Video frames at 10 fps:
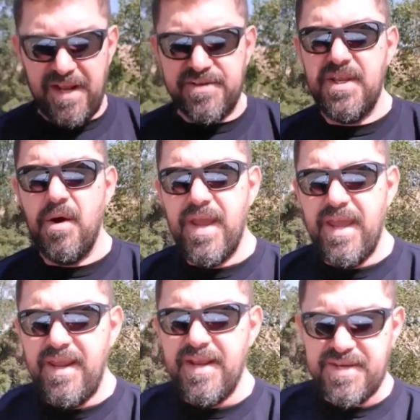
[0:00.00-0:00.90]
That's the
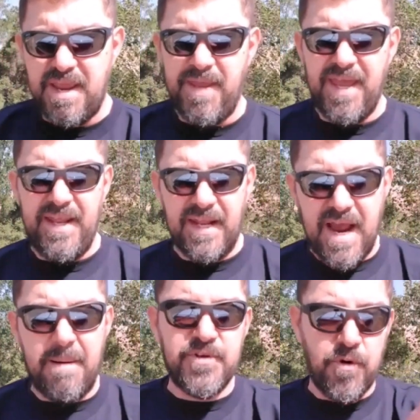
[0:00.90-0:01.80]
way it is. Amen. It
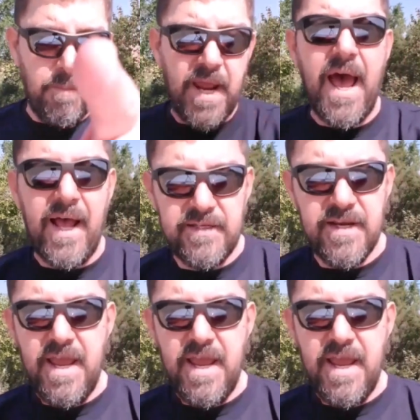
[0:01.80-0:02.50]
comes from God.